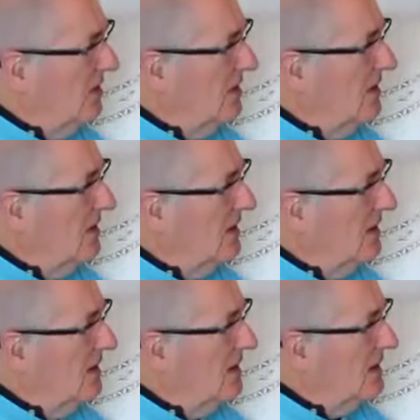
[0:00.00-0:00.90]
Rain,
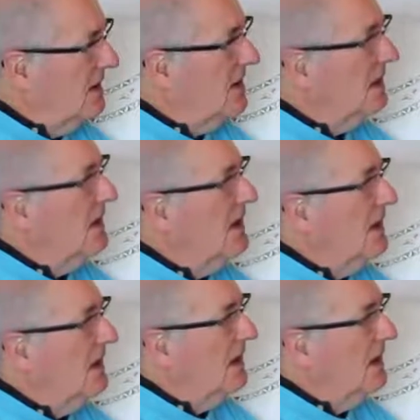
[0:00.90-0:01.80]

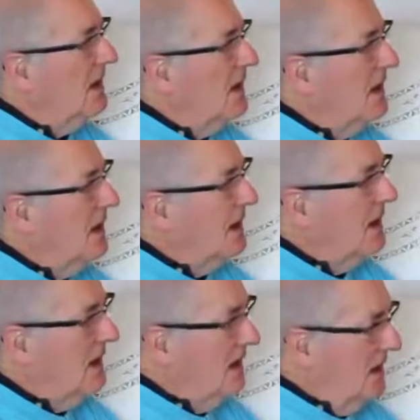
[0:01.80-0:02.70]
very heavy
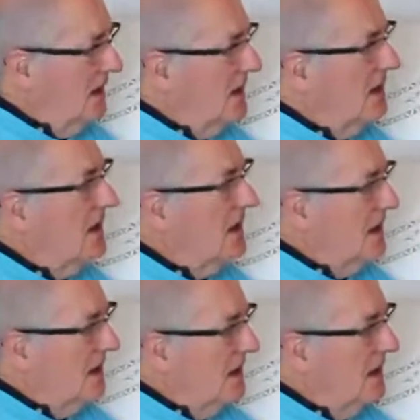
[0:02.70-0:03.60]
rain,
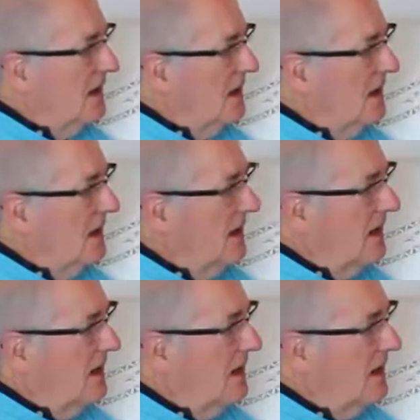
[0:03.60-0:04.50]
and the wind was
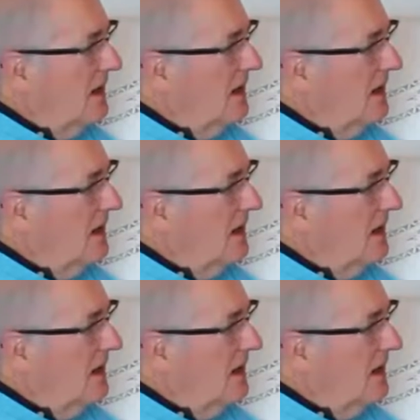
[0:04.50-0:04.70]
south,